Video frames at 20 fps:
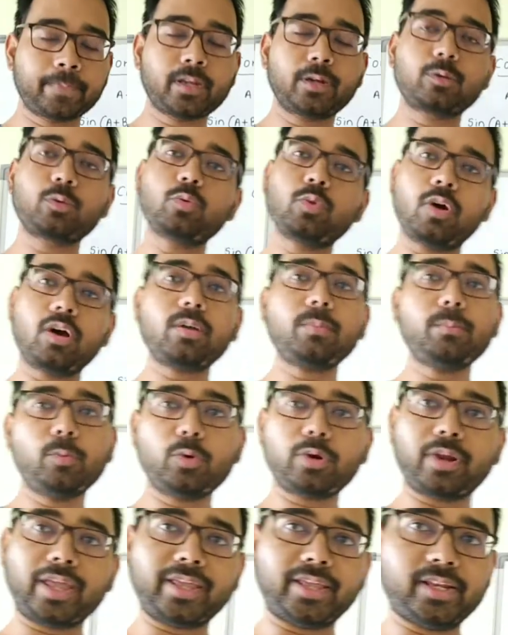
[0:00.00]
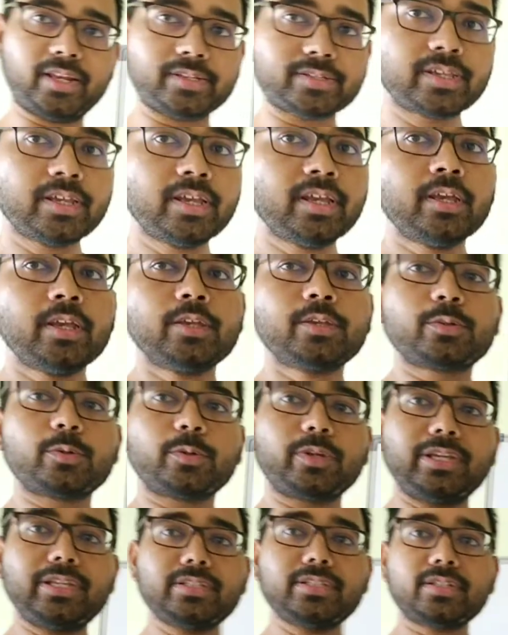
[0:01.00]
two or more angles. So
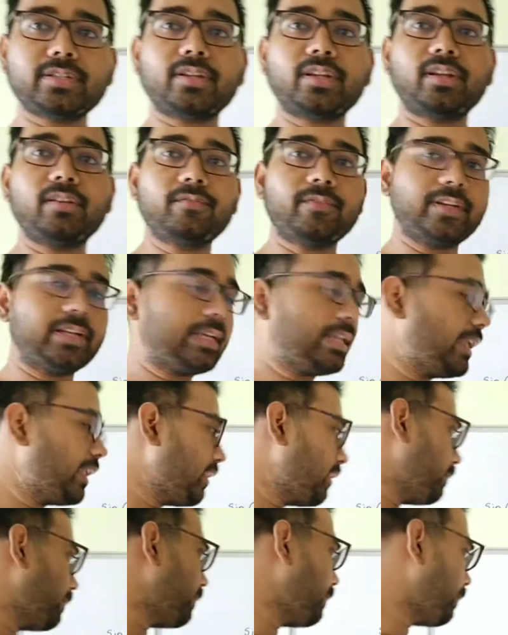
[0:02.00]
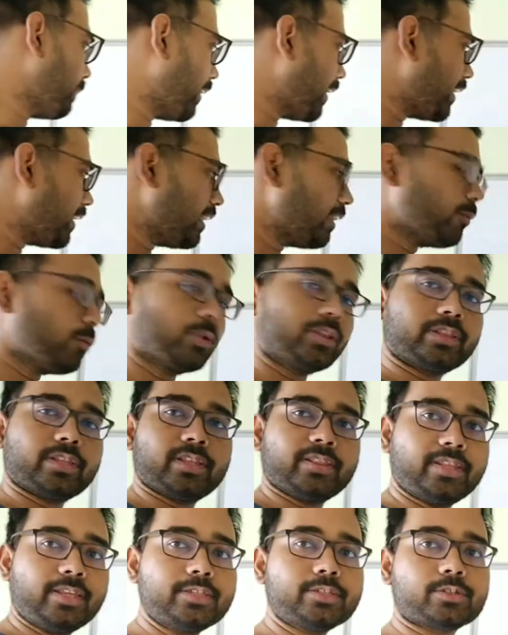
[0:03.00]
in general, we deal mainly
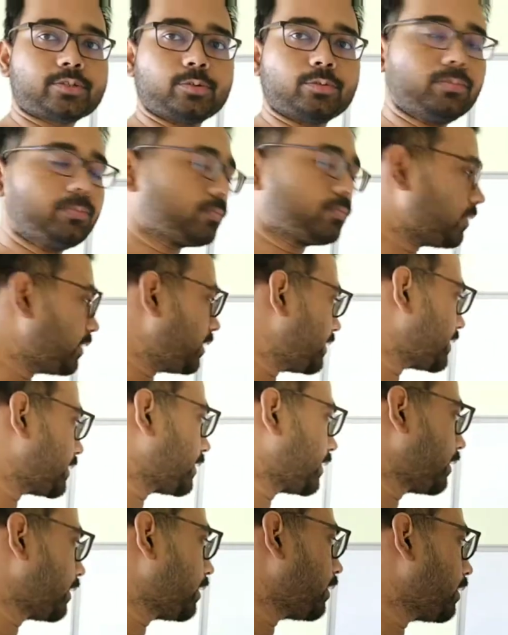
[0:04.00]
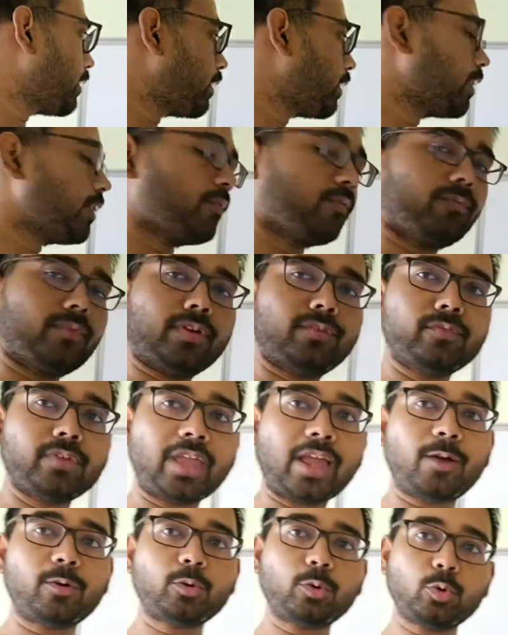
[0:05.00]
with these two, when we
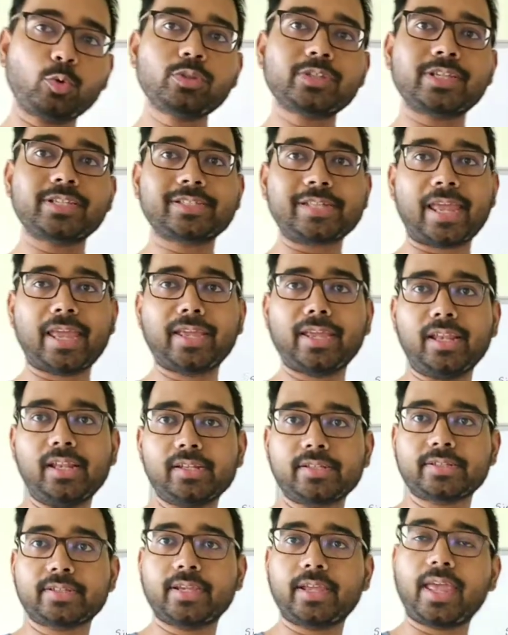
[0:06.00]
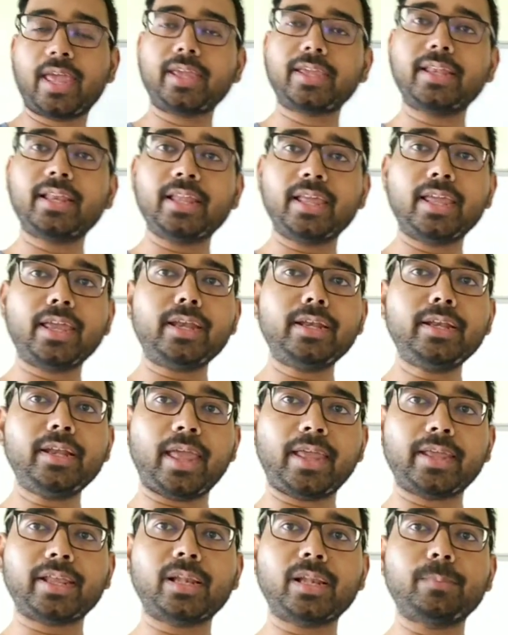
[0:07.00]
have two such angles, angle A and
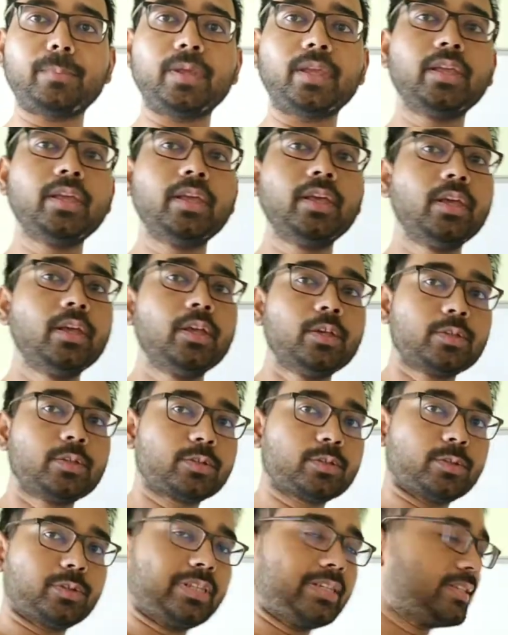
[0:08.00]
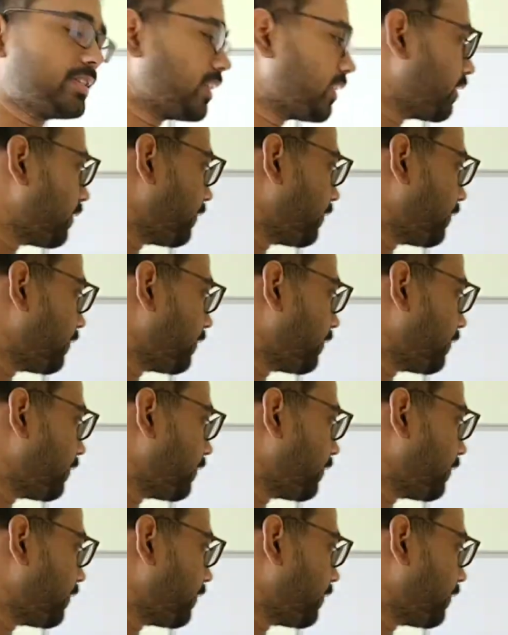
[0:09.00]
angle B. So these are the